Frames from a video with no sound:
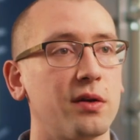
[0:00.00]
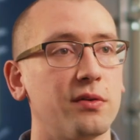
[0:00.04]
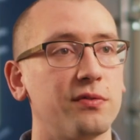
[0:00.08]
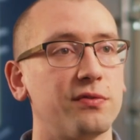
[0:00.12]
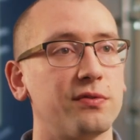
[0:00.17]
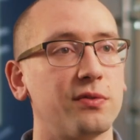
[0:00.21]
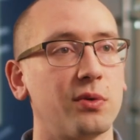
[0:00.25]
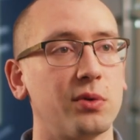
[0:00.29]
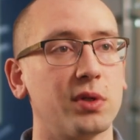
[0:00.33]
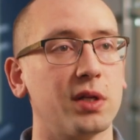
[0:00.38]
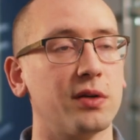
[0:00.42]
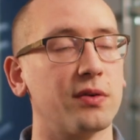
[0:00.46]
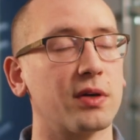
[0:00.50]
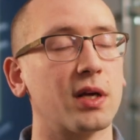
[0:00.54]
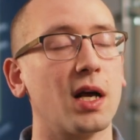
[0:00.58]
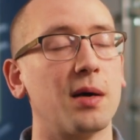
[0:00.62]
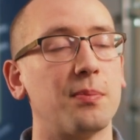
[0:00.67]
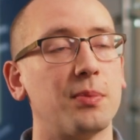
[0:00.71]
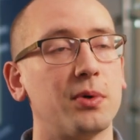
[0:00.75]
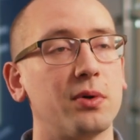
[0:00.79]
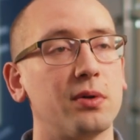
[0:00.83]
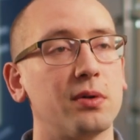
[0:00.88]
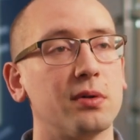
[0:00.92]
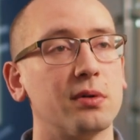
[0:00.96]
of only a
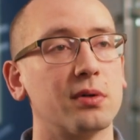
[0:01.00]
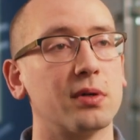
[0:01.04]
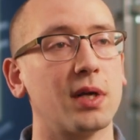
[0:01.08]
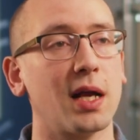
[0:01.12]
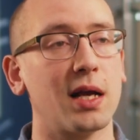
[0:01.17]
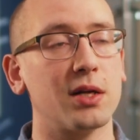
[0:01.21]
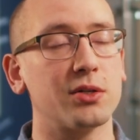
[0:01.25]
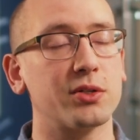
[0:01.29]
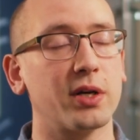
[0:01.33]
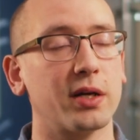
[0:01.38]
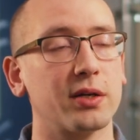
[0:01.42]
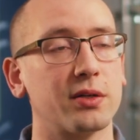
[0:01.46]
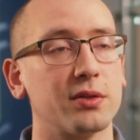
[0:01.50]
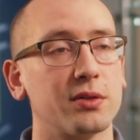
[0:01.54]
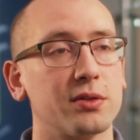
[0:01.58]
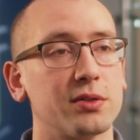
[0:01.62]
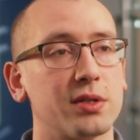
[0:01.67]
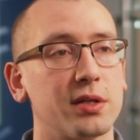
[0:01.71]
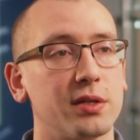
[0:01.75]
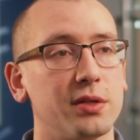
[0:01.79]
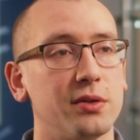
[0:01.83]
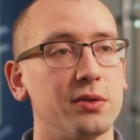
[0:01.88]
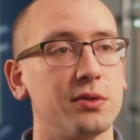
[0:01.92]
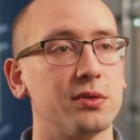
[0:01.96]
couple contractors
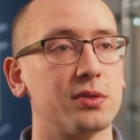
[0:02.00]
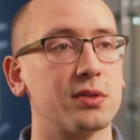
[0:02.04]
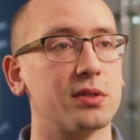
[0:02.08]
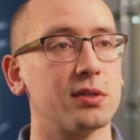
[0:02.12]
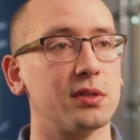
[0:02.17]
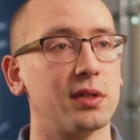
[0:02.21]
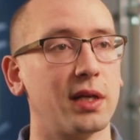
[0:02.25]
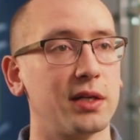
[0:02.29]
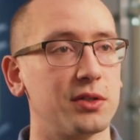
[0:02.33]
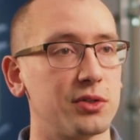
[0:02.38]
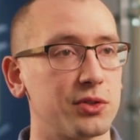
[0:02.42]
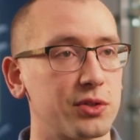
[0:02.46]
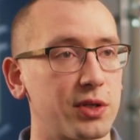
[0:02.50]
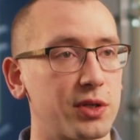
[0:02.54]
that use laser